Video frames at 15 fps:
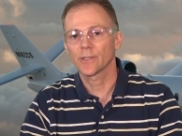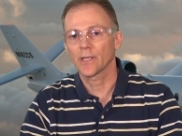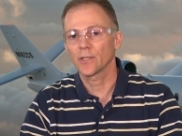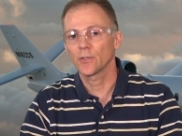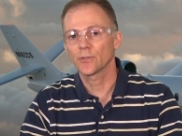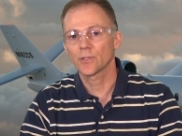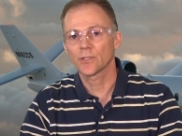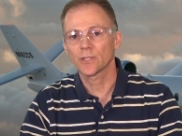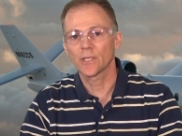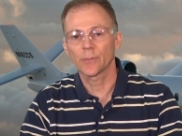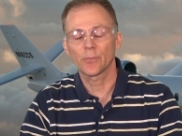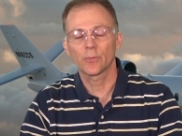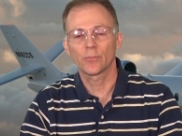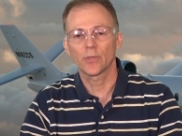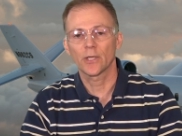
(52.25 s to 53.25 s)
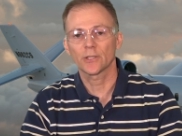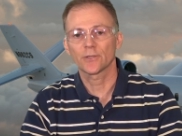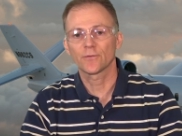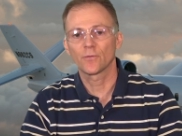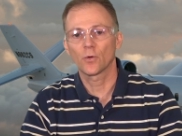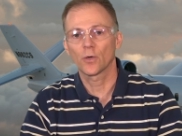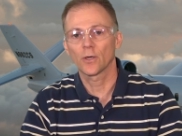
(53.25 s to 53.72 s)
They use a stipple
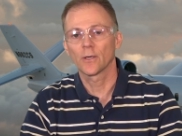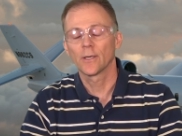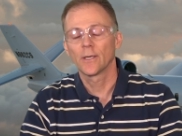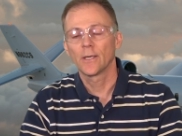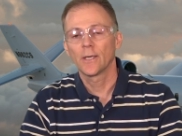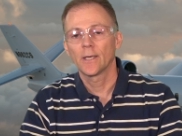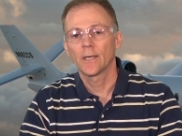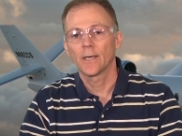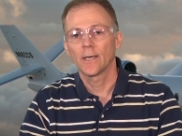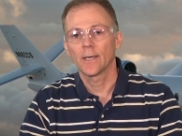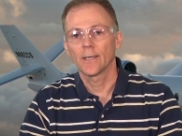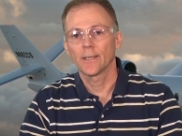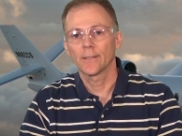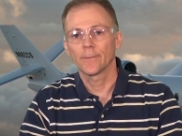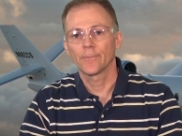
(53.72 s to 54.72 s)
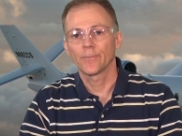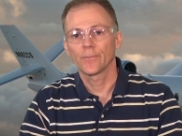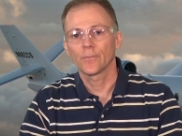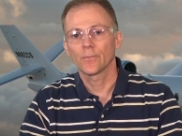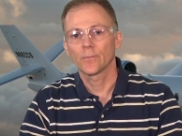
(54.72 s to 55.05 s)
brush for um,